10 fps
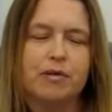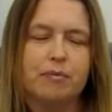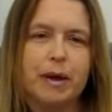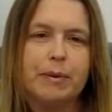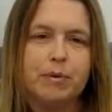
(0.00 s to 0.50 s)

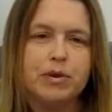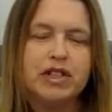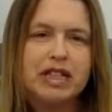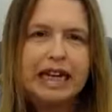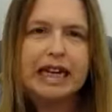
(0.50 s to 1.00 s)
people
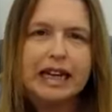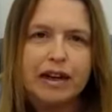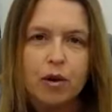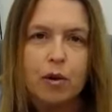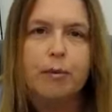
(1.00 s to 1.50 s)
stealing
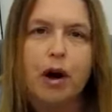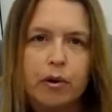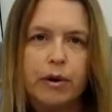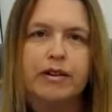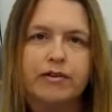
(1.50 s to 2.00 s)
or
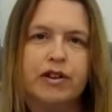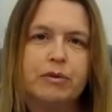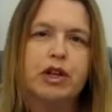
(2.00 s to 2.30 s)
borrowing from